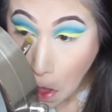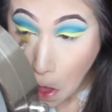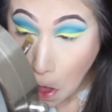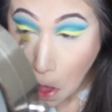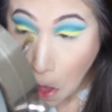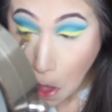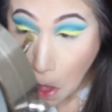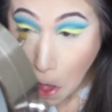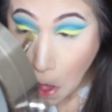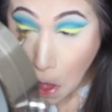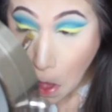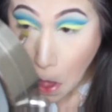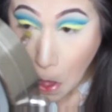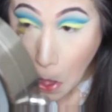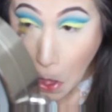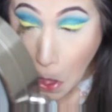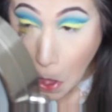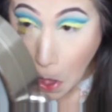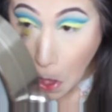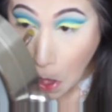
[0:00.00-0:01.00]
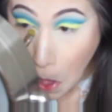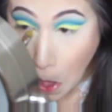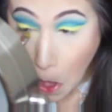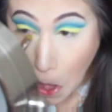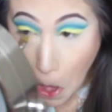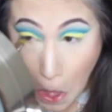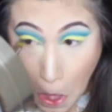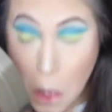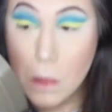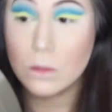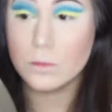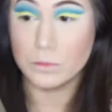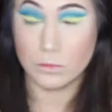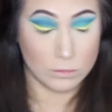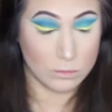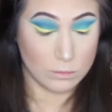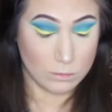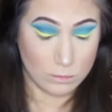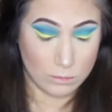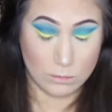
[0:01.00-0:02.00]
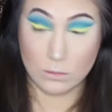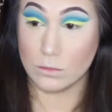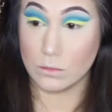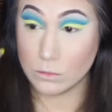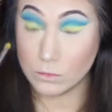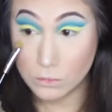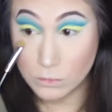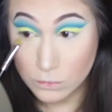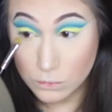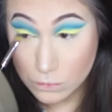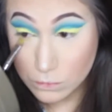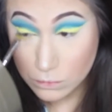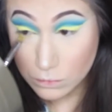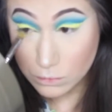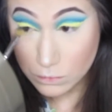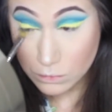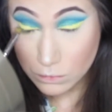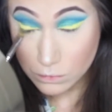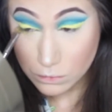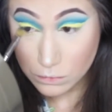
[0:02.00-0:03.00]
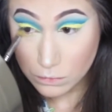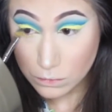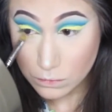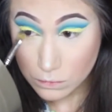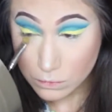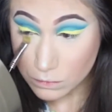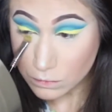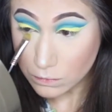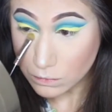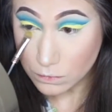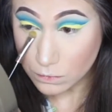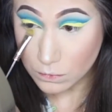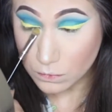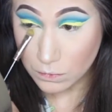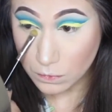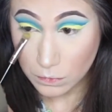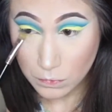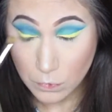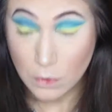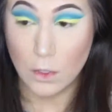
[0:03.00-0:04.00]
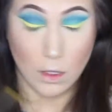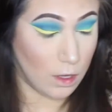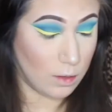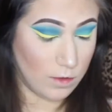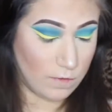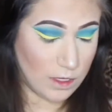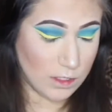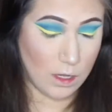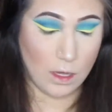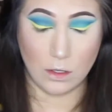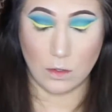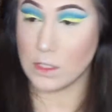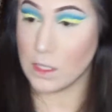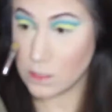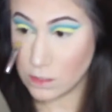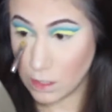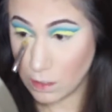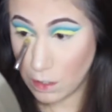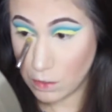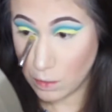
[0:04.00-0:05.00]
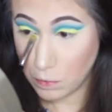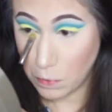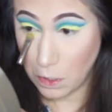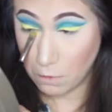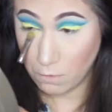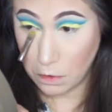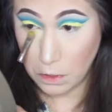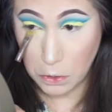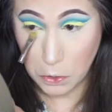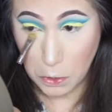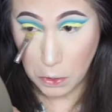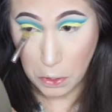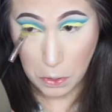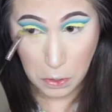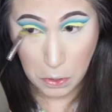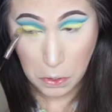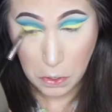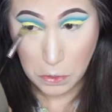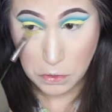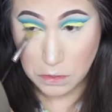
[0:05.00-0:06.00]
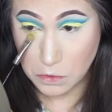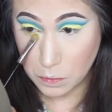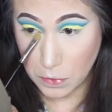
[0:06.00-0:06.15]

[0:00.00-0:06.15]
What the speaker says: palette. I'm going to start packing that into my lower lash line. I'm going to get a really bright, vibrant yellow, which